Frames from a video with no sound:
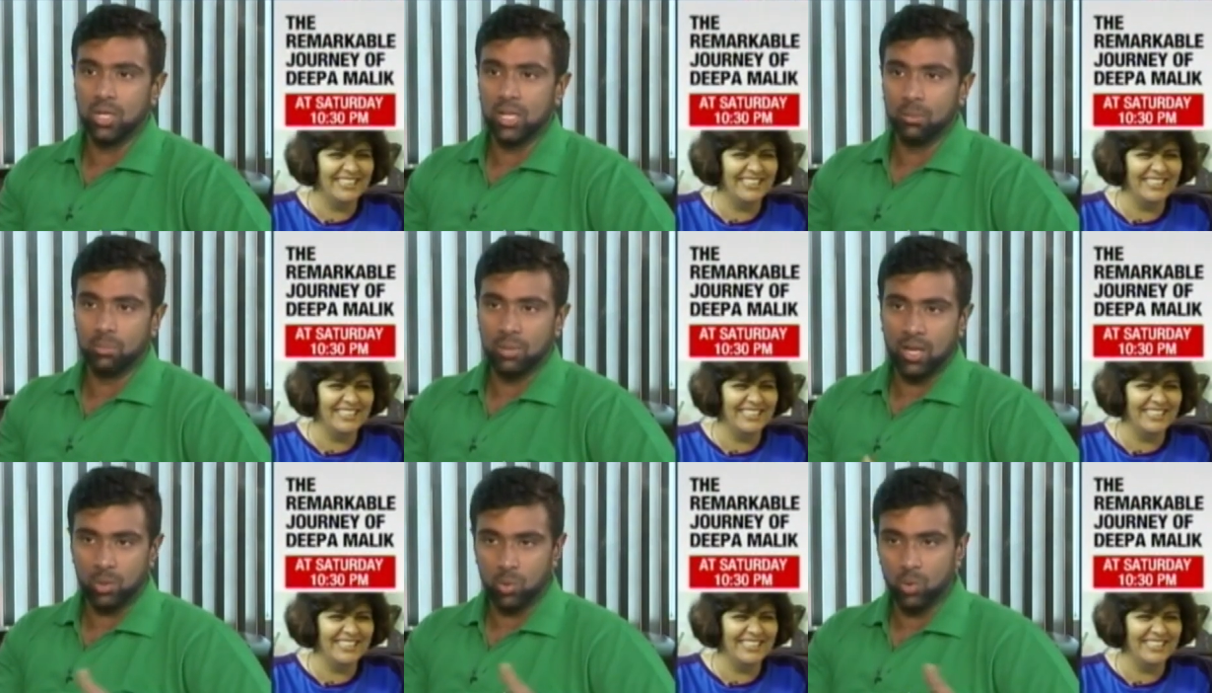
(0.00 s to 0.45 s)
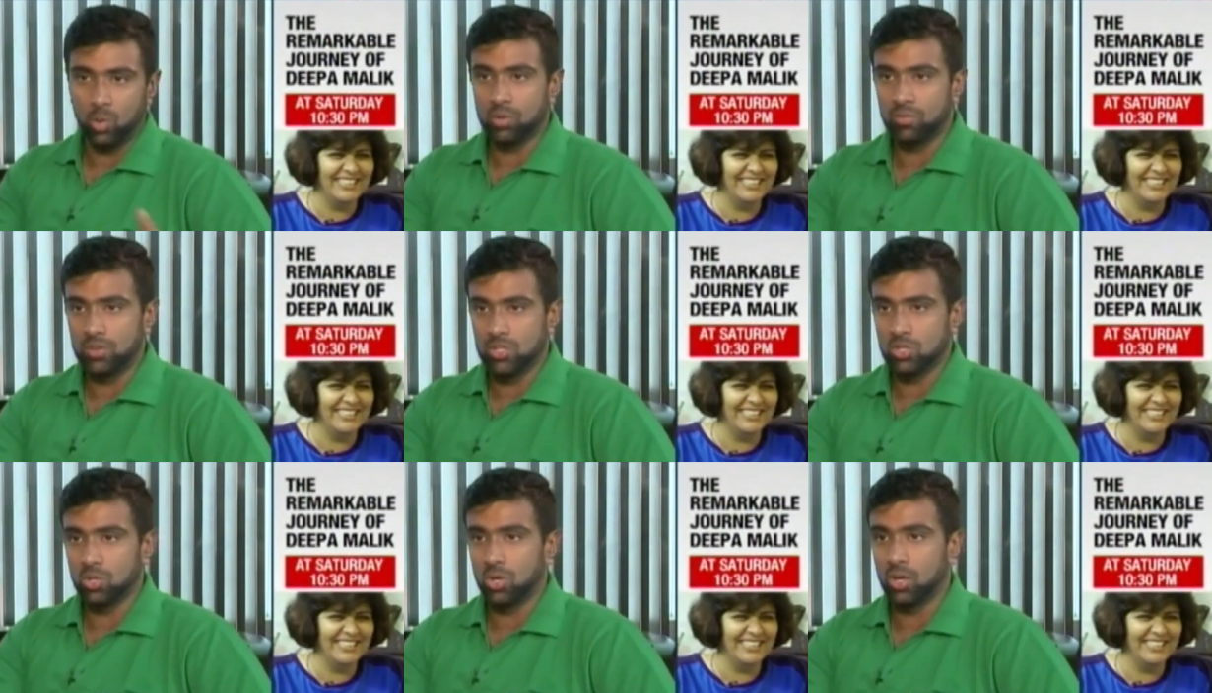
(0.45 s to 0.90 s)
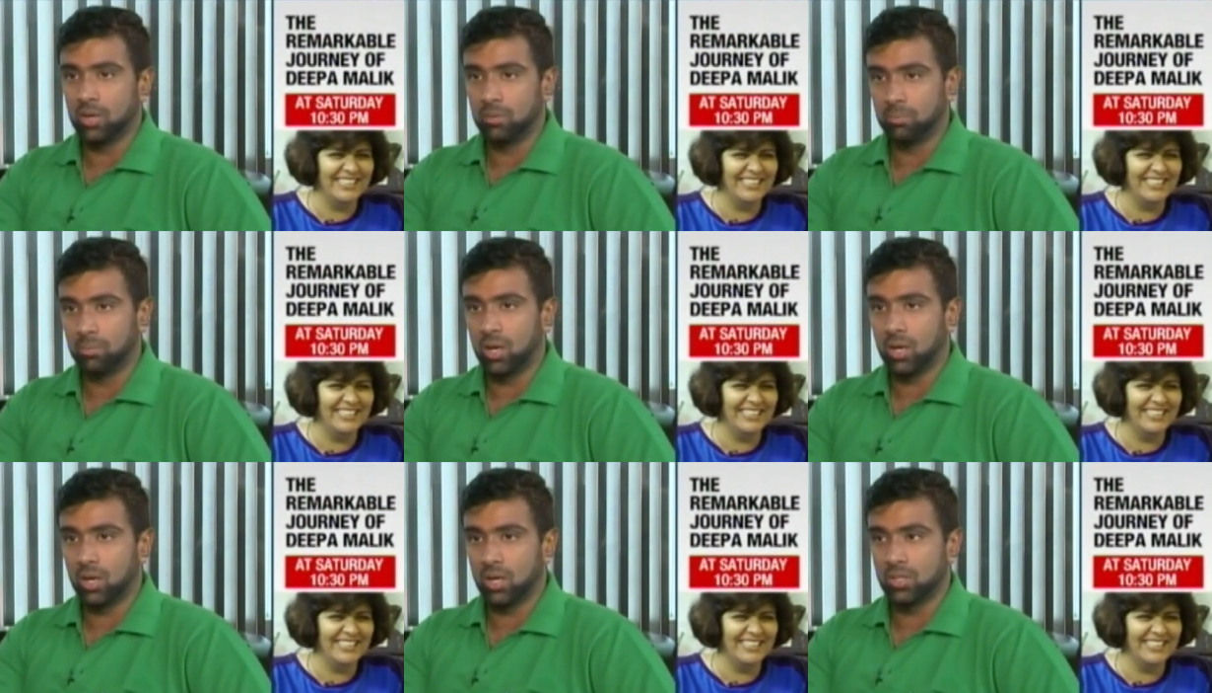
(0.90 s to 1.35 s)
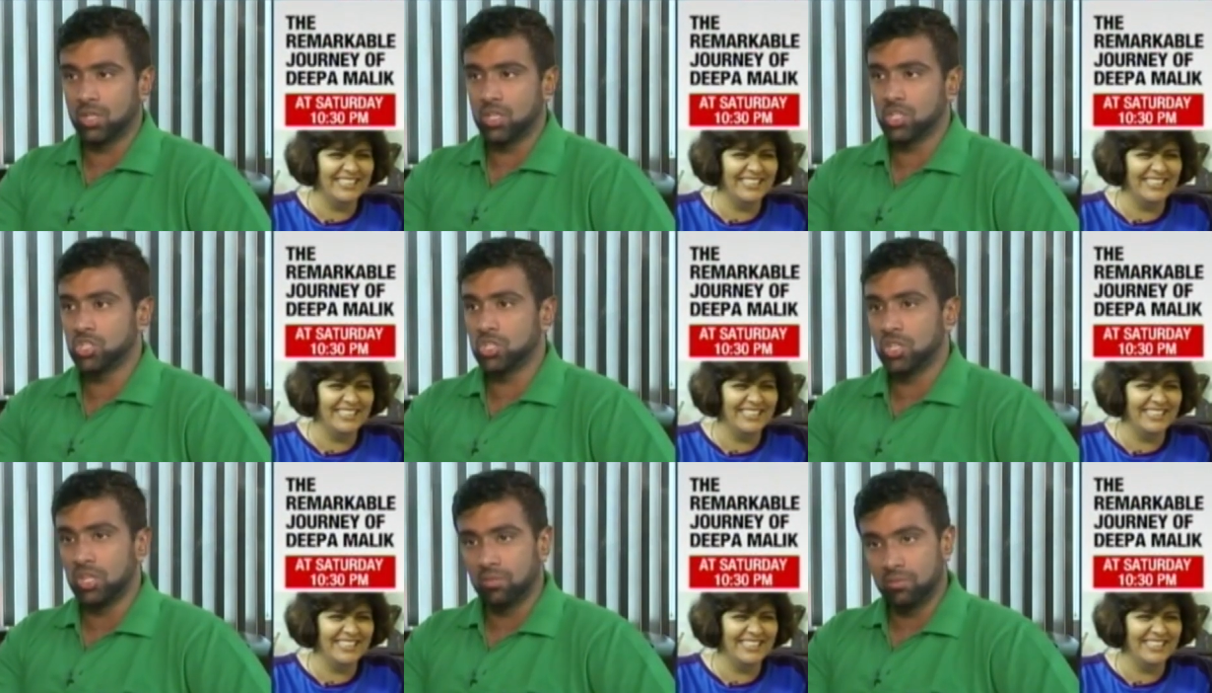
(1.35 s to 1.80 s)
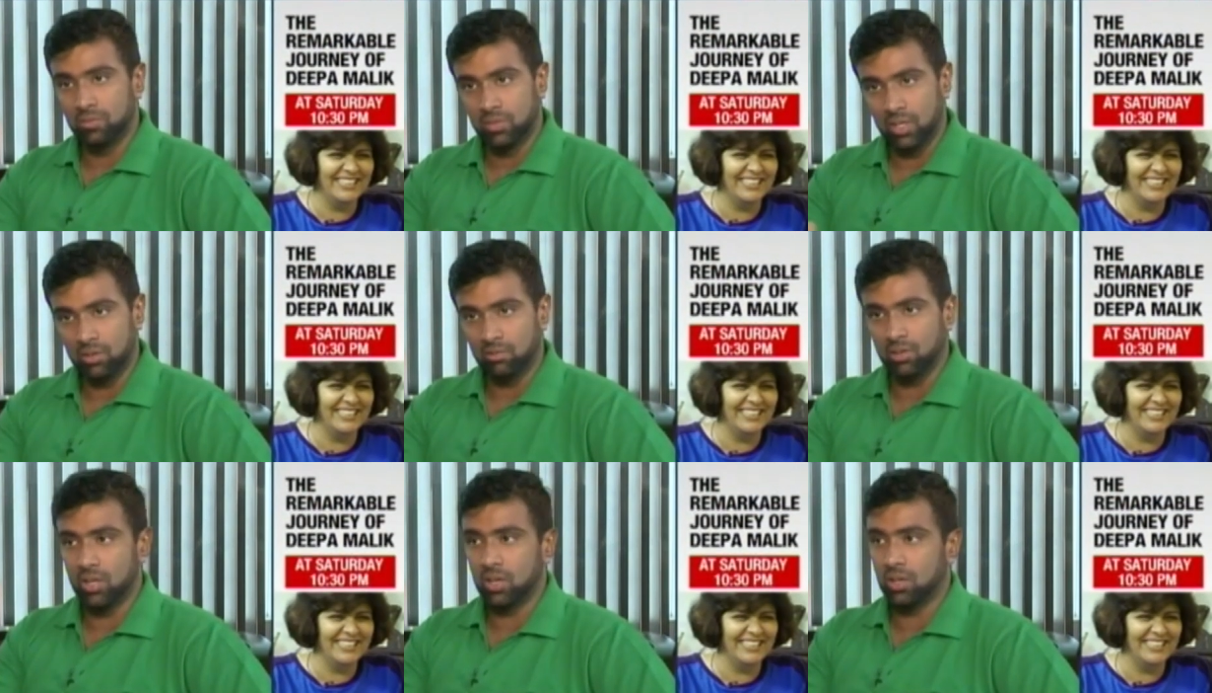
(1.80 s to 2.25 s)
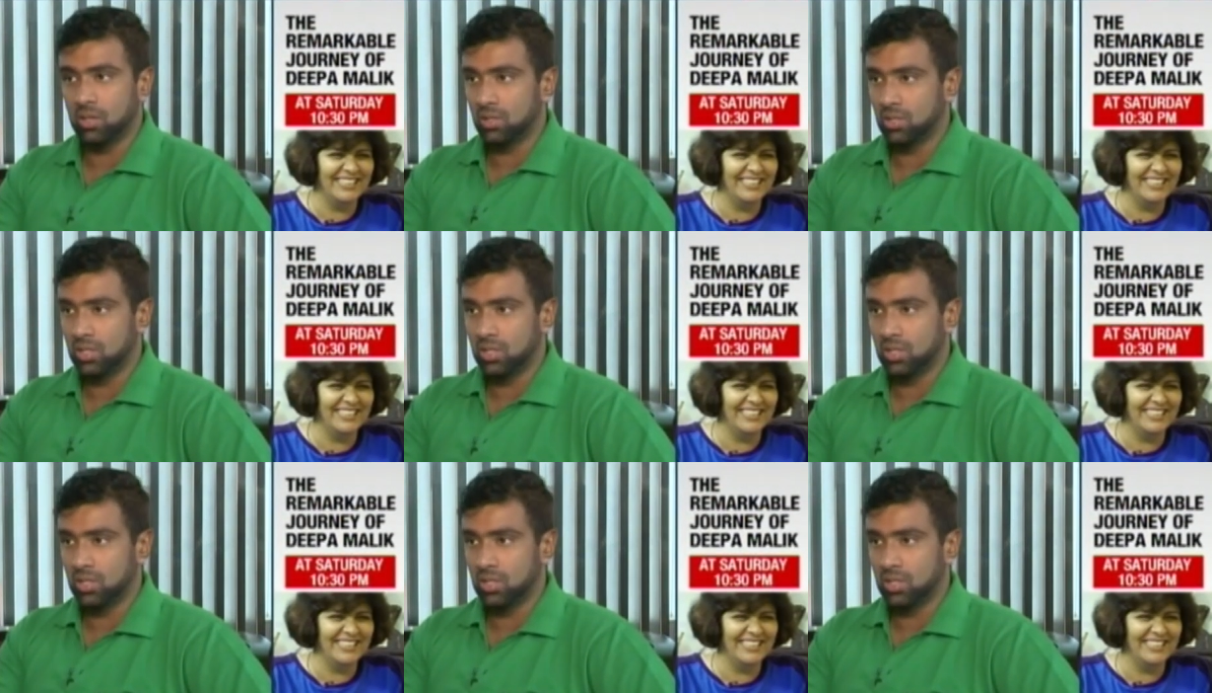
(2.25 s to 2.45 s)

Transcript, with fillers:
Speaker 1: team like what we saw in Bangladesh. They, they, were,